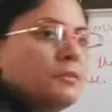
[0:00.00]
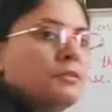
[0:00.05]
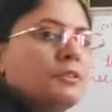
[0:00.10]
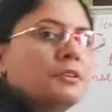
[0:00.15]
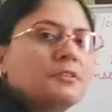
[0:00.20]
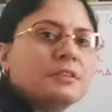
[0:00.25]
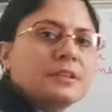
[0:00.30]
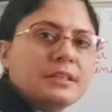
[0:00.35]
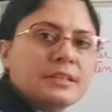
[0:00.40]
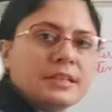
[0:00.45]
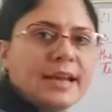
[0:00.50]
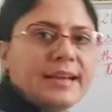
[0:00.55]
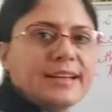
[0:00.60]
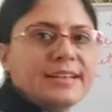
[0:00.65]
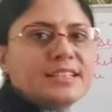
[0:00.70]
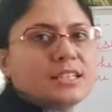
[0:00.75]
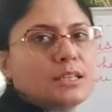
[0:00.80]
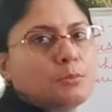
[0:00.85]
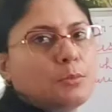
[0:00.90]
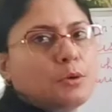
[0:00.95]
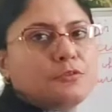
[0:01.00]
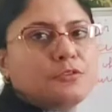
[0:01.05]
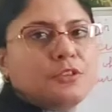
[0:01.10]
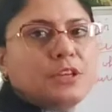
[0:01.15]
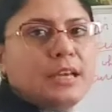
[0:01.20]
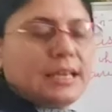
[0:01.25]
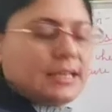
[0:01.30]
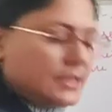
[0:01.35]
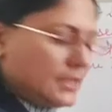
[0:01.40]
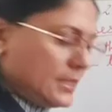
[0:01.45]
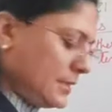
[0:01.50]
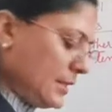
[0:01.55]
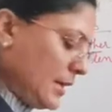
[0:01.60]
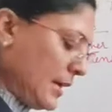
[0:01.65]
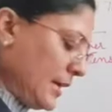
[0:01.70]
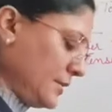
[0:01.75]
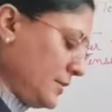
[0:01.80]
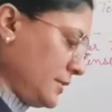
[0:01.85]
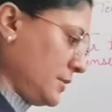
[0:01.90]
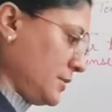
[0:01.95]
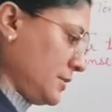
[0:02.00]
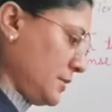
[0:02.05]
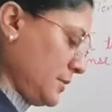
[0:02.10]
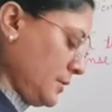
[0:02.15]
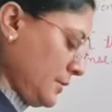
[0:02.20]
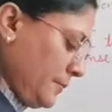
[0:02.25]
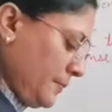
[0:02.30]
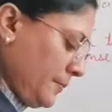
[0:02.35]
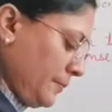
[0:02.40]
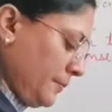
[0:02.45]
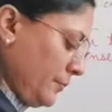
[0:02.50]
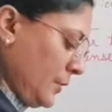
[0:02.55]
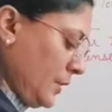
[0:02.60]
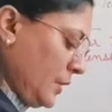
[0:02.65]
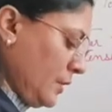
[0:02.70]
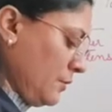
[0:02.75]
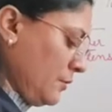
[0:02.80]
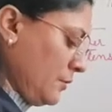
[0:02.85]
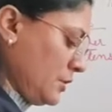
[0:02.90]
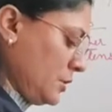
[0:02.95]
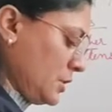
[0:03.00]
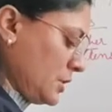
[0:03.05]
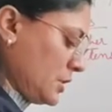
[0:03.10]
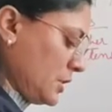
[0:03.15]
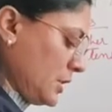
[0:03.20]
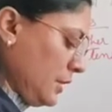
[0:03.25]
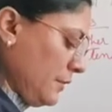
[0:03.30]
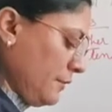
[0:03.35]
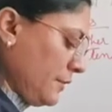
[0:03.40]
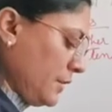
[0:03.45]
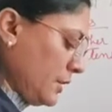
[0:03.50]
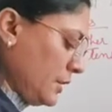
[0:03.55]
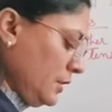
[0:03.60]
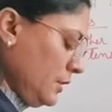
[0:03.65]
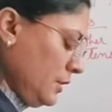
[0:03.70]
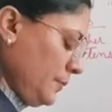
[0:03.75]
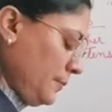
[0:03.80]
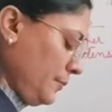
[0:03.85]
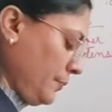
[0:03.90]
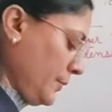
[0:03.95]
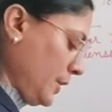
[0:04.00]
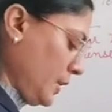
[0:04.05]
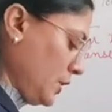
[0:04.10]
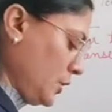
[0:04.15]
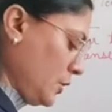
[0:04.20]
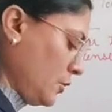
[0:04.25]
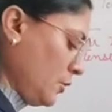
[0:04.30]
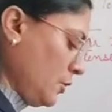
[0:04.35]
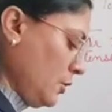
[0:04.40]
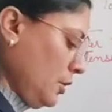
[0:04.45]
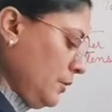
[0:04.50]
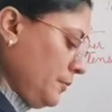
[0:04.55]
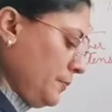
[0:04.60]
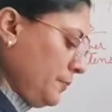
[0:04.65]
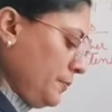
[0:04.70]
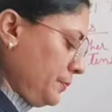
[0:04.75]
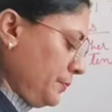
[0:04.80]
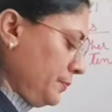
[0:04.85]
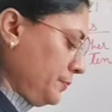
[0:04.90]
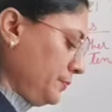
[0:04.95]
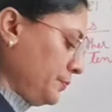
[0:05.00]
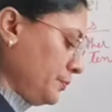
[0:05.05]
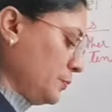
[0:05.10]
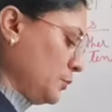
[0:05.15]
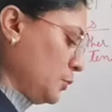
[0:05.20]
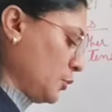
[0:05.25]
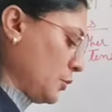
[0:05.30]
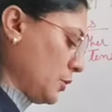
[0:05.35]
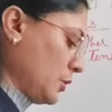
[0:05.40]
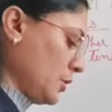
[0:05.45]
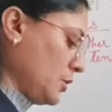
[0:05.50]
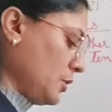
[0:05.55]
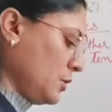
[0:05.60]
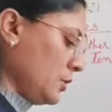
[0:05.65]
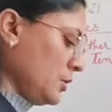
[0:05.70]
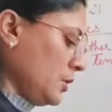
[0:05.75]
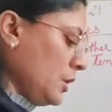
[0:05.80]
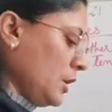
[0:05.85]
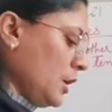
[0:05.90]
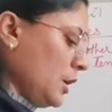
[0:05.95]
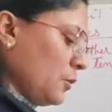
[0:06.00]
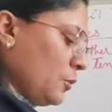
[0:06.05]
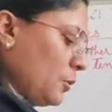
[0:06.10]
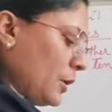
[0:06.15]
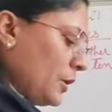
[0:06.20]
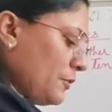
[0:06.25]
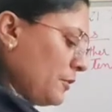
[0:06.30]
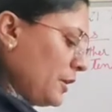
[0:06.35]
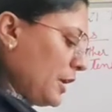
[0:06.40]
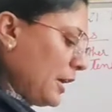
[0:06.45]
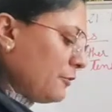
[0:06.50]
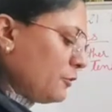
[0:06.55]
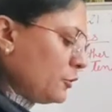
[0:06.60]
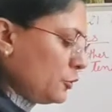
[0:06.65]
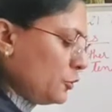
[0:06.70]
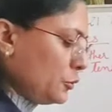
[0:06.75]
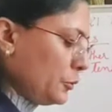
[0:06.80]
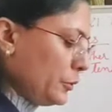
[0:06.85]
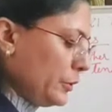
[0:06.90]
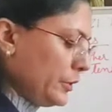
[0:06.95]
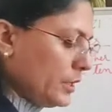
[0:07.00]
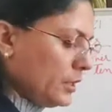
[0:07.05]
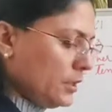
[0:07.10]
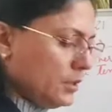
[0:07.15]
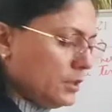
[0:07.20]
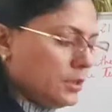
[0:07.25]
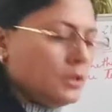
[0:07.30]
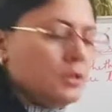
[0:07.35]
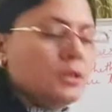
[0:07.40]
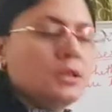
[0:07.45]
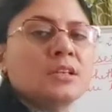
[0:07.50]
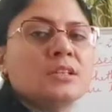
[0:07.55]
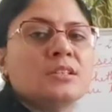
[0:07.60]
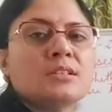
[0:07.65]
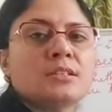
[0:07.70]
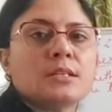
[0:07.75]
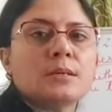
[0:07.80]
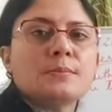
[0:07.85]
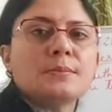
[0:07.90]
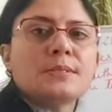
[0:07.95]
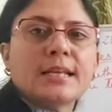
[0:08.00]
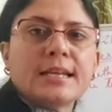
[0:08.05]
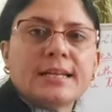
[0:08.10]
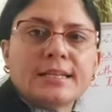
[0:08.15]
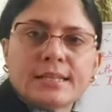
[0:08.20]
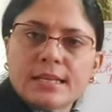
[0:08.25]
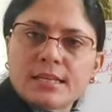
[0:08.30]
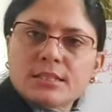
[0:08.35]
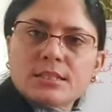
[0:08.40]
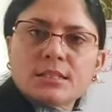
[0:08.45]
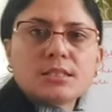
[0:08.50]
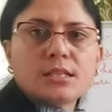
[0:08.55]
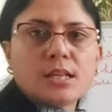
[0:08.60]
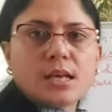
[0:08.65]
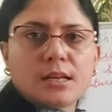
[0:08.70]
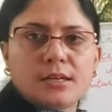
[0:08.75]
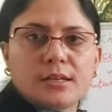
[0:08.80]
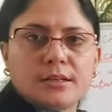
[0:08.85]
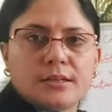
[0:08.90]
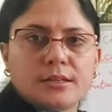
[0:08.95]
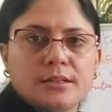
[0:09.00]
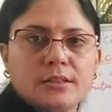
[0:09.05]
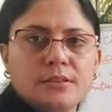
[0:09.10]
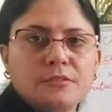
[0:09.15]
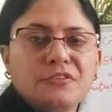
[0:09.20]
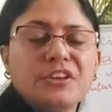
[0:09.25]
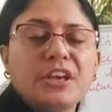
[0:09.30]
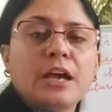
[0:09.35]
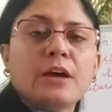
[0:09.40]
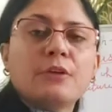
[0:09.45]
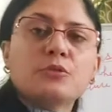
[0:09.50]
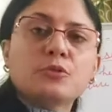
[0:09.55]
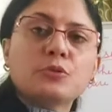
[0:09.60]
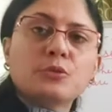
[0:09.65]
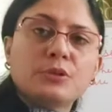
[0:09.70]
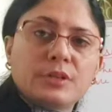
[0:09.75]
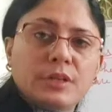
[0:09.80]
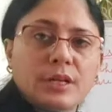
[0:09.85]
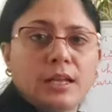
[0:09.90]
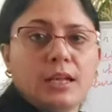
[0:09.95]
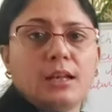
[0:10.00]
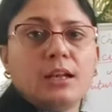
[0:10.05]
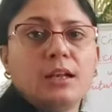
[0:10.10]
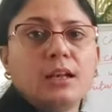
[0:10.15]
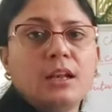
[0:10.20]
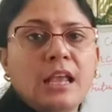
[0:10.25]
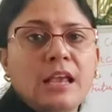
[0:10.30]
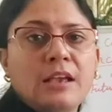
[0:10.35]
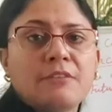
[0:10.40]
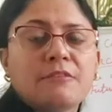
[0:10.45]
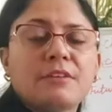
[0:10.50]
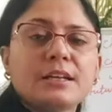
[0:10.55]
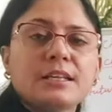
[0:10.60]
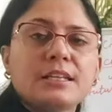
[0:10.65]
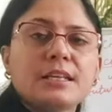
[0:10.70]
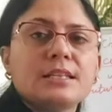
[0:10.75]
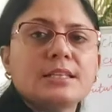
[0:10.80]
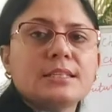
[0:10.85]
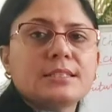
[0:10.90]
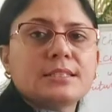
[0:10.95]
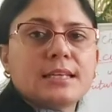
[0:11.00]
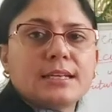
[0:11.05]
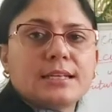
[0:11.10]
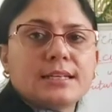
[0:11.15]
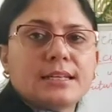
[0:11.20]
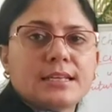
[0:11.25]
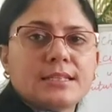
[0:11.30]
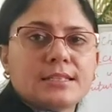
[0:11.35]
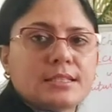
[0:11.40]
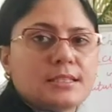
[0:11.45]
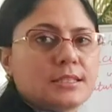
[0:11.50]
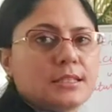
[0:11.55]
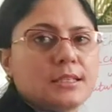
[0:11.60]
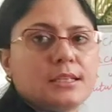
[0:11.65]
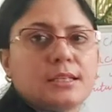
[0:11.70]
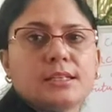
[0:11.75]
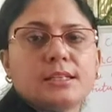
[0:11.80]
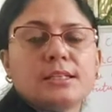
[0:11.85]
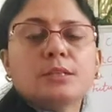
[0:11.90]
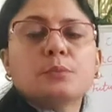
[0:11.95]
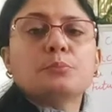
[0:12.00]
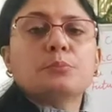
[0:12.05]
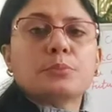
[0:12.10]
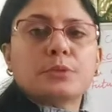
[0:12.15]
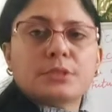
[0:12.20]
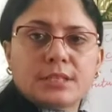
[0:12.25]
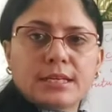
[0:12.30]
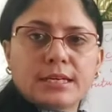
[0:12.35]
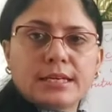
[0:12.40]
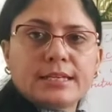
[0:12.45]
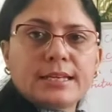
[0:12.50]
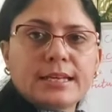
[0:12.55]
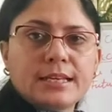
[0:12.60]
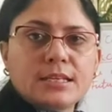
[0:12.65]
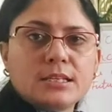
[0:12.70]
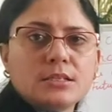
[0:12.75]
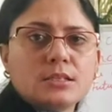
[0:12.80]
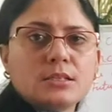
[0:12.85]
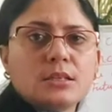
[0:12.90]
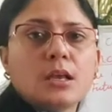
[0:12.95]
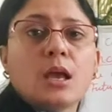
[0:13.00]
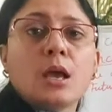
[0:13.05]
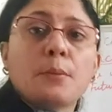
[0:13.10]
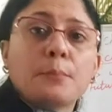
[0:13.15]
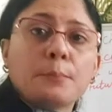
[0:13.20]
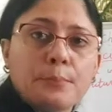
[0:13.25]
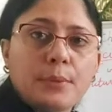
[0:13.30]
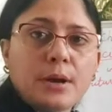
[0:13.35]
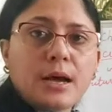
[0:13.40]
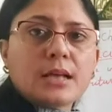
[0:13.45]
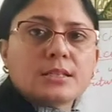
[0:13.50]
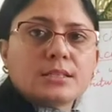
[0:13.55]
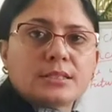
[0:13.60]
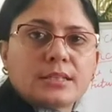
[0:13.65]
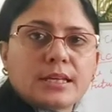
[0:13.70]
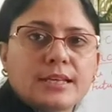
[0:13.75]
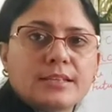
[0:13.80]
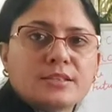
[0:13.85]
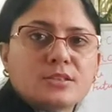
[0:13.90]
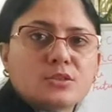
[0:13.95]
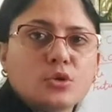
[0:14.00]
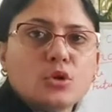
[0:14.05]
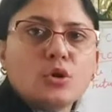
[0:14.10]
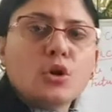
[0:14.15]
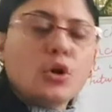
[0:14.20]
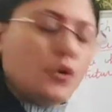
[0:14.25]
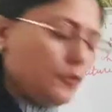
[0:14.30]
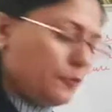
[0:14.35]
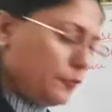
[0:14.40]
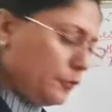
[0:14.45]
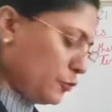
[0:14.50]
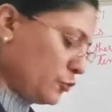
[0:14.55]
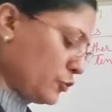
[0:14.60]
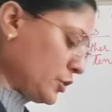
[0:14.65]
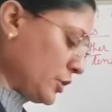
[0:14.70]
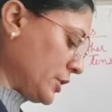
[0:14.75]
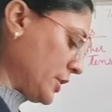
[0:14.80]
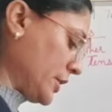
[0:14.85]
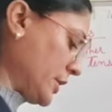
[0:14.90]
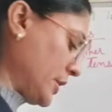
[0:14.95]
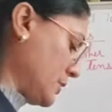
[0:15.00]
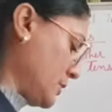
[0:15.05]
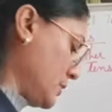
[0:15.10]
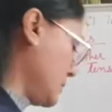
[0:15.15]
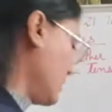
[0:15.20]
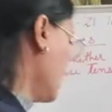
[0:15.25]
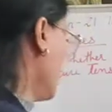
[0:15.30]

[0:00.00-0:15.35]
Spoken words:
we will write some of the exercises which is given in your book. What we have to do here? Some sentences are written. We have to tell whether this sentence is written in present tense, past tense or future tense.